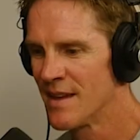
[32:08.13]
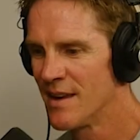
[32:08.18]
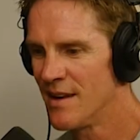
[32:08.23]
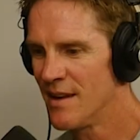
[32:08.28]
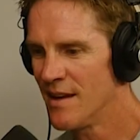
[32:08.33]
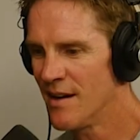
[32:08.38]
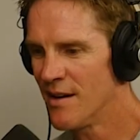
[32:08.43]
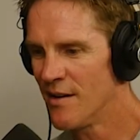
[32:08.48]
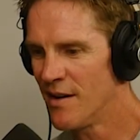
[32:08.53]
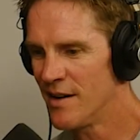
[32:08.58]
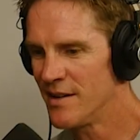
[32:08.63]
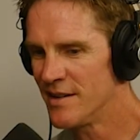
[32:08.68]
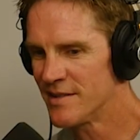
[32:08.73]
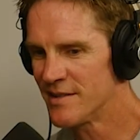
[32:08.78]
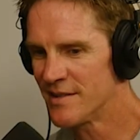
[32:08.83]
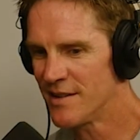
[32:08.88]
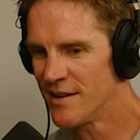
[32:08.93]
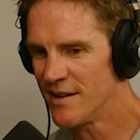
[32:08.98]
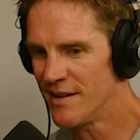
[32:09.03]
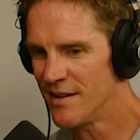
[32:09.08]
No, I
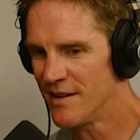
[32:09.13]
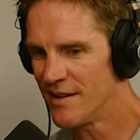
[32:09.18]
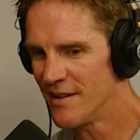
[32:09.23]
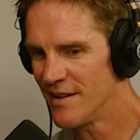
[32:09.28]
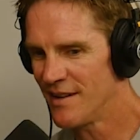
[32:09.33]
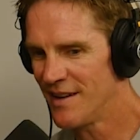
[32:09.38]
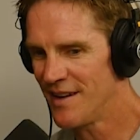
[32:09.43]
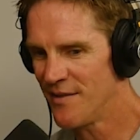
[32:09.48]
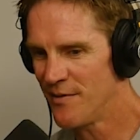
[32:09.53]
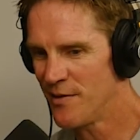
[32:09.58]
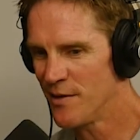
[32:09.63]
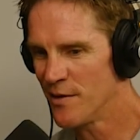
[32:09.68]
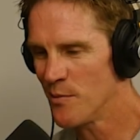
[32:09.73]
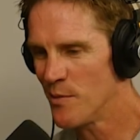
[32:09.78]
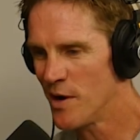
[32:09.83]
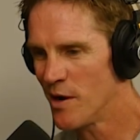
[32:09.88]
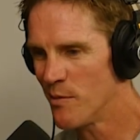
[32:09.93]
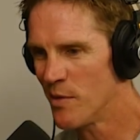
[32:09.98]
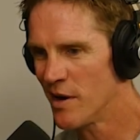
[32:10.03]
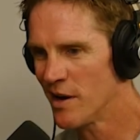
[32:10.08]
just if you're a
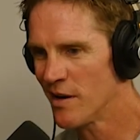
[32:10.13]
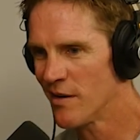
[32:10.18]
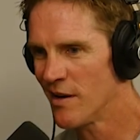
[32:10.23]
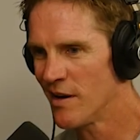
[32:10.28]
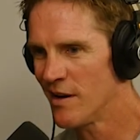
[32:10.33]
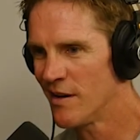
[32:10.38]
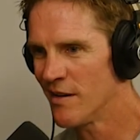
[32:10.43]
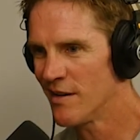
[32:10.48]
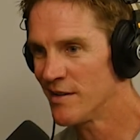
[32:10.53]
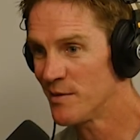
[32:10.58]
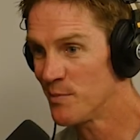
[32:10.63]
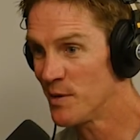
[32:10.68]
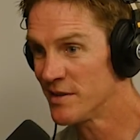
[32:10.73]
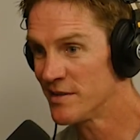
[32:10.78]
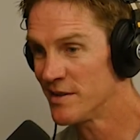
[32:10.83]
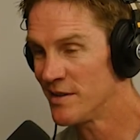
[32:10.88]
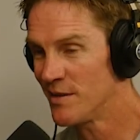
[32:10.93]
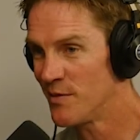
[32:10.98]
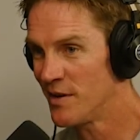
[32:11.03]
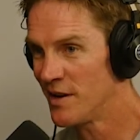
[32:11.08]
mountain bike rider,
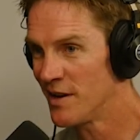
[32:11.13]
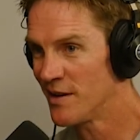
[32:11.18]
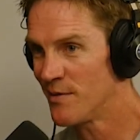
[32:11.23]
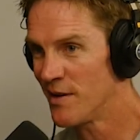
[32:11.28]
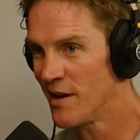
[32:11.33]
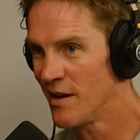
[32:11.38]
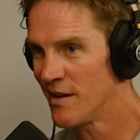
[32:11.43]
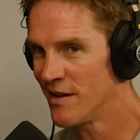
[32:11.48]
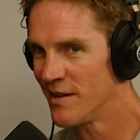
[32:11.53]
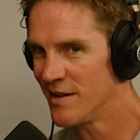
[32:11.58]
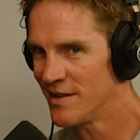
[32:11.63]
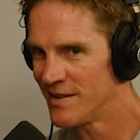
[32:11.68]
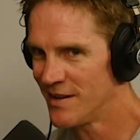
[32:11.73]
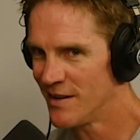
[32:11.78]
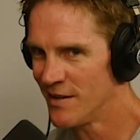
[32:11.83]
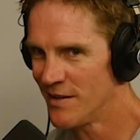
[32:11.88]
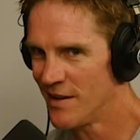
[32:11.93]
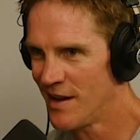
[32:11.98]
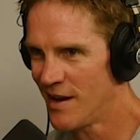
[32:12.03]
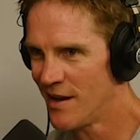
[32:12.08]
especially in the Phoenix Valley, you see
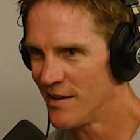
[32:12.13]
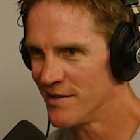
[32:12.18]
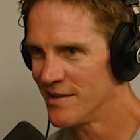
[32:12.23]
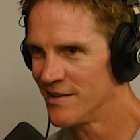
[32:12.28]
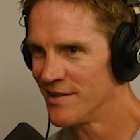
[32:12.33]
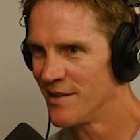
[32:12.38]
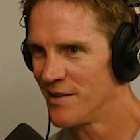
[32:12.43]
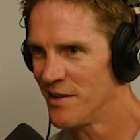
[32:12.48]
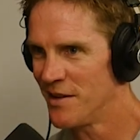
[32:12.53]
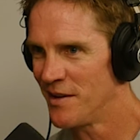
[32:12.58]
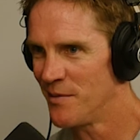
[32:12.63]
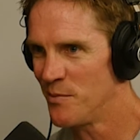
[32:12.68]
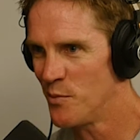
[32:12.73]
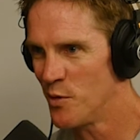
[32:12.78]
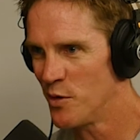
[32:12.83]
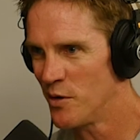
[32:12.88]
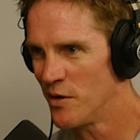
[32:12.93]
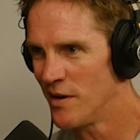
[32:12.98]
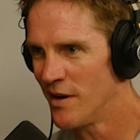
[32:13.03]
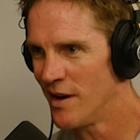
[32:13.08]
all the houses, all that
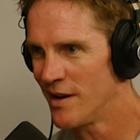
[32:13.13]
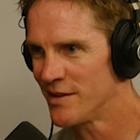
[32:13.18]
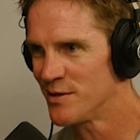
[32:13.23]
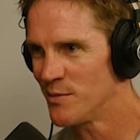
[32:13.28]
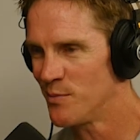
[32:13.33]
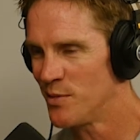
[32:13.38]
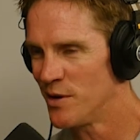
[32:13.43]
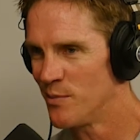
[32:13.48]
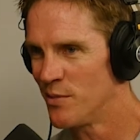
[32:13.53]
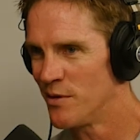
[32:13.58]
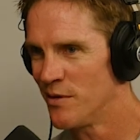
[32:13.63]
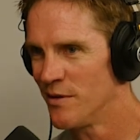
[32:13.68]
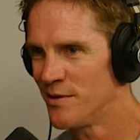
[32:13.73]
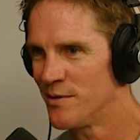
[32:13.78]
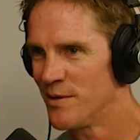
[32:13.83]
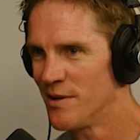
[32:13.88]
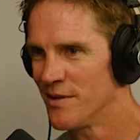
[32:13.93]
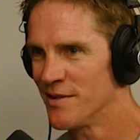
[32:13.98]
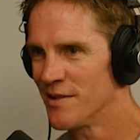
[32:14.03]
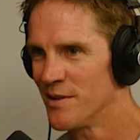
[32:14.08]
more extra people. The
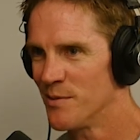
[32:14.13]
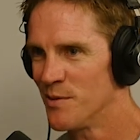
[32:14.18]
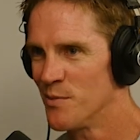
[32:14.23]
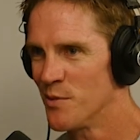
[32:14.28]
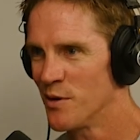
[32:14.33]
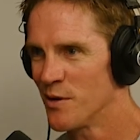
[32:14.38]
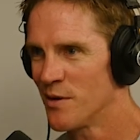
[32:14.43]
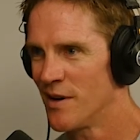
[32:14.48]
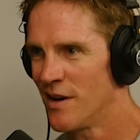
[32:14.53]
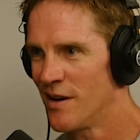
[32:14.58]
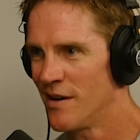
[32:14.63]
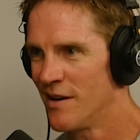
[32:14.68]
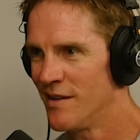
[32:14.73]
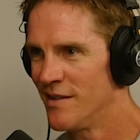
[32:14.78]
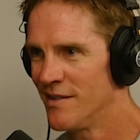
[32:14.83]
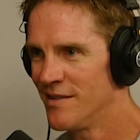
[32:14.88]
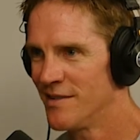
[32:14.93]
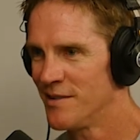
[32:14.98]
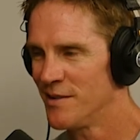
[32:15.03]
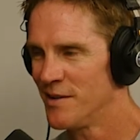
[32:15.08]
trails are going to be more crowded,
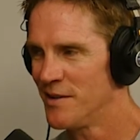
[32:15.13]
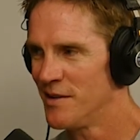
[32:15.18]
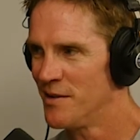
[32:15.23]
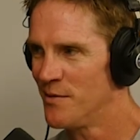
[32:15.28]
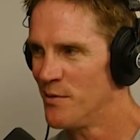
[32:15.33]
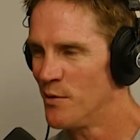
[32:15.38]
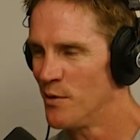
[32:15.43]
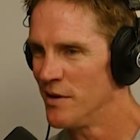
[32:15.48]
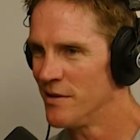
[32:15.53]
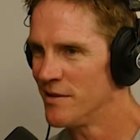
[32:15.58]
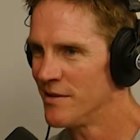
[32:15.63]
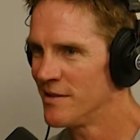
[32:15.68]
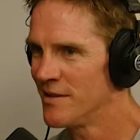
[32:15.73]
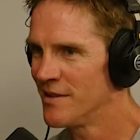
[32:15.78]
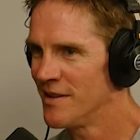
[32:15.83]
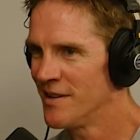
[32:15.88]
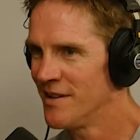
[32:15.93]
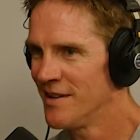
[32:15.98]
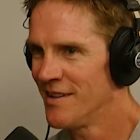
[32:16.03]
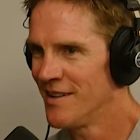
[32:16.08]
so you need a voice.
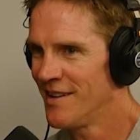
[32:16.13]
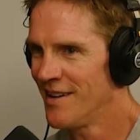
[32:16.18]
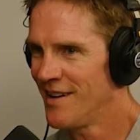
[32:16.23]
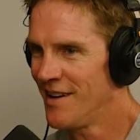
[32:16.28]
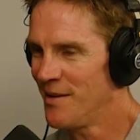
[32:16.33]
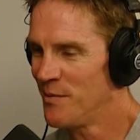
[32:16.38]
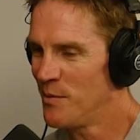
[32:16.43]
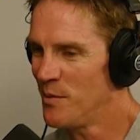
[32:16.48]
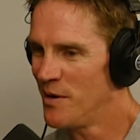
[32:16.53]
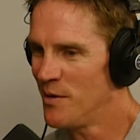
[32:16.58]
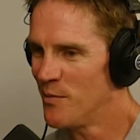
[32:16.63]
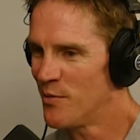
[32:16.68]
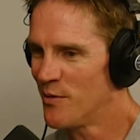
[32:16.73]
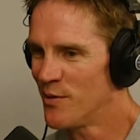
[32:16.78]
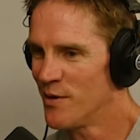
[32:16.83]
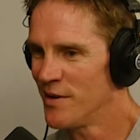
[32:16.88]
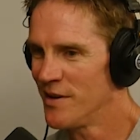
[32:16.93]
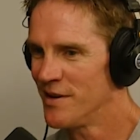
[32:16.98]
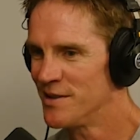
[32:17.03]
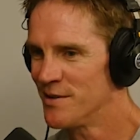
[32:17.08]
I'd
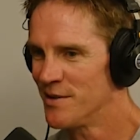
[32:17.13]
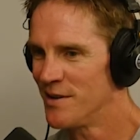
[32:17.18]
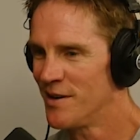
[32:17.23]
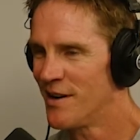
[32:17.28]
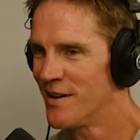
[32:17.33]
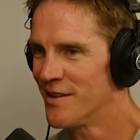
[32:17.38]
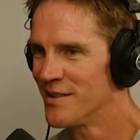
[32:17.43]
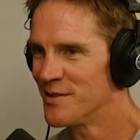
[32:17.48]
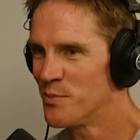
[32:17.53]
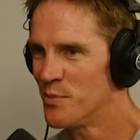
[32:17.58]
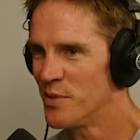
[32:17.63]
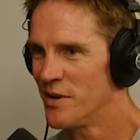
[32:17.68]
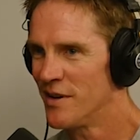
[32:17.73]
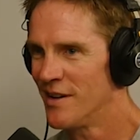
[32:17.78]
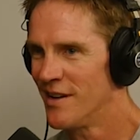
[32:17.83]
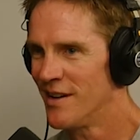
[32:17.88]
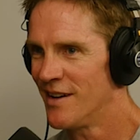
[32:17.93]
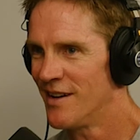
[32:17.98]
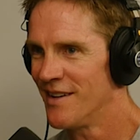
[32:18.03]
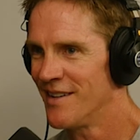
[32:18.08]
prefer you to join ours, but
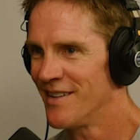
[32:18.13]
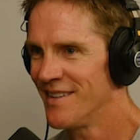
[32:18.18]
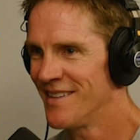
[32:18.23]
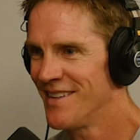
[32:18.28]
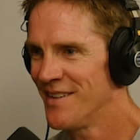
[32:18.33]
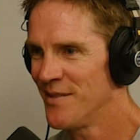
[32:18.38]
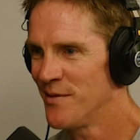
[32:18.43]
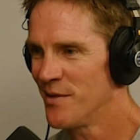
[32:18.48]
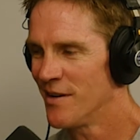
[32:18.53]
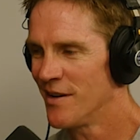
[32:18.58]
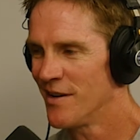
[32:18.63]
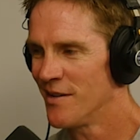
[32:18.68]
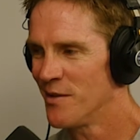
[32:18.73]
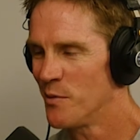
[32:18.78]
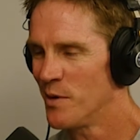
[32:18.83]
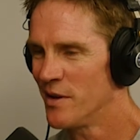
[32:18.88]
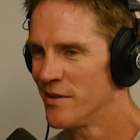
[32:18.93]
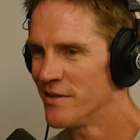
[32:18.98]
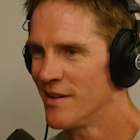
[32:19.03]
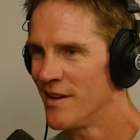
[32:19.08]
if you're not on the
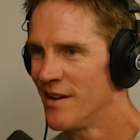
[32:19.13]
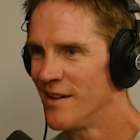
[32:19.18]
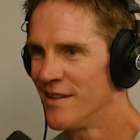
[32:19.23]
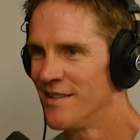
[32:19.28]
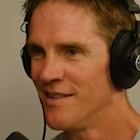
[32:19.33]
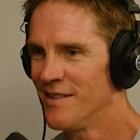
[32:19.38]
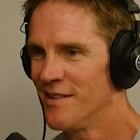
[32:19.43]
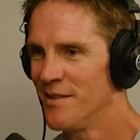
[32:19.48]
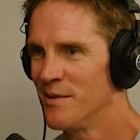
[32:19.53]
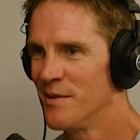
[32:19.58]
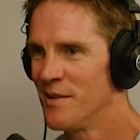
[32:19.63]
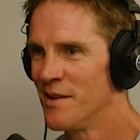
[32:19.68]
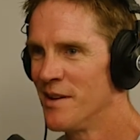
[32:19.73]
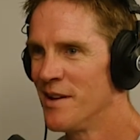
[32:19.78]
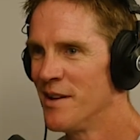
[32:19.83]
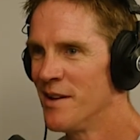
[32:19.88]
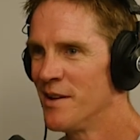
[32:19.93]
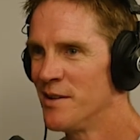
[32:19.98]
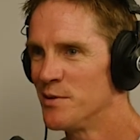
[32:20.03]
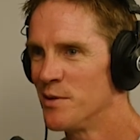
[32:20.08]
west side,
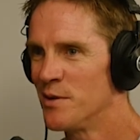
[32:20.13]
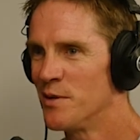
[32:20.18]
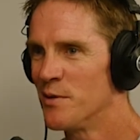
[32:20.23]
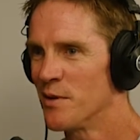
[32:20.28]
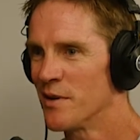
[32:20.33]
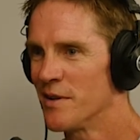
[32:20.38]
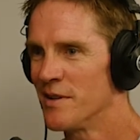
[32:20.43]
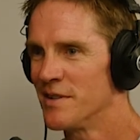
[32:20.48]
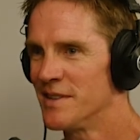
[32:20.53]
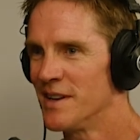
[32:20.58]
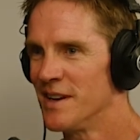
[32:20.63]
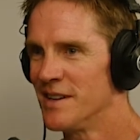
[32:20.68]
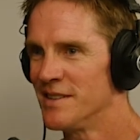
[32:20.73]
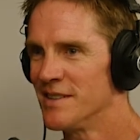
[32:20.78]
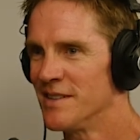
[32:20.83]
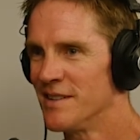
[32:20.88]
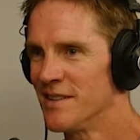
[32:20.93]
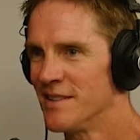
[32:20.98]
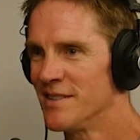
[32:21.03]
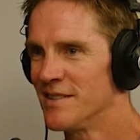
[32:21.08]
join the
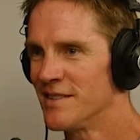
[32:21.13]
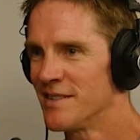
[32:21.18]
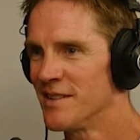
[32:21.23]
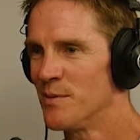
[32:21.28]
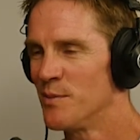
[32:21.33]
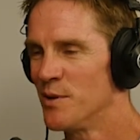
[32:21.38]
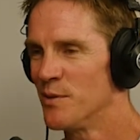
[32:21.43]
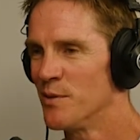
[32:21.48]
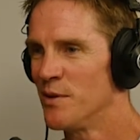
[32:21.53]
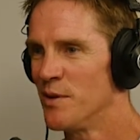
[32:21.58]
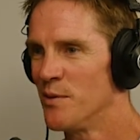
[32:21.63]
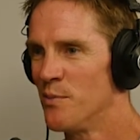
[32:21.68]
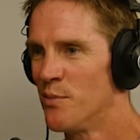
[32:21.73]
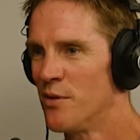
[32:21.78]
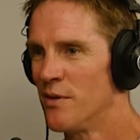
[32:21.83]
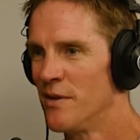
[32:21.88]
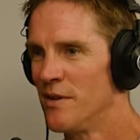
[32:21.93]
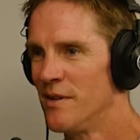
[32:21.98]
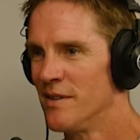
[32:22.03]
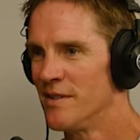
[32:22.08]
organization because it's going to be really
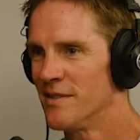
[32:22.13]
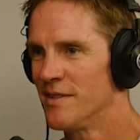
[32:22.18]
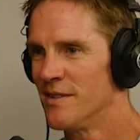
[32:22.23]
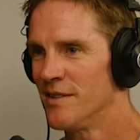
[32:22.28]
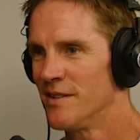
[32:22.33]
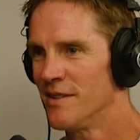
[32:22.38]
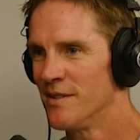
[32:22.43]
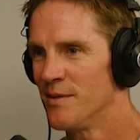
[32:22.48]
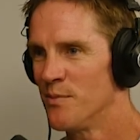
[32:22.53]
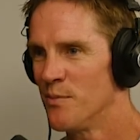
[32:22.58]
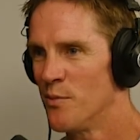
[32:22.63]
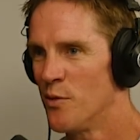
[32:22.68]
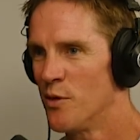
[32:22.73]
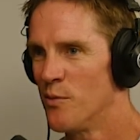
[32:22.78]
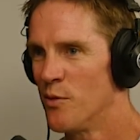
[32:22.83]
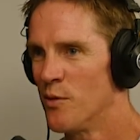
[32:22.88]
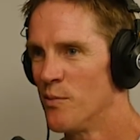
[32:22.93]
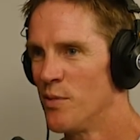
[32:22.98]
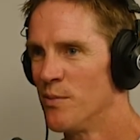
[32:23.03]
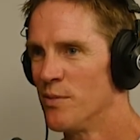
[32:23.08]
important as more and
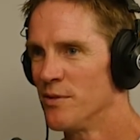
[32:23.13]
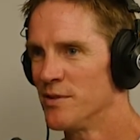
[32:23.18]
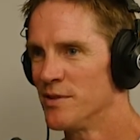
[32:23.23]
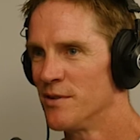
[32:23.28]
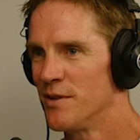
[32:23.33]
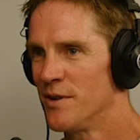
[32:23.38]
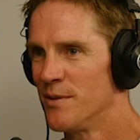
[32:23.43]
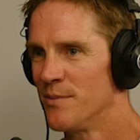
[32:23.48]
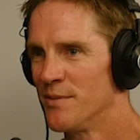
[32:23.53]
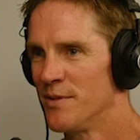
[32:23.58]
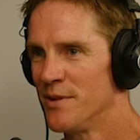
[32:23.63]
more people show up.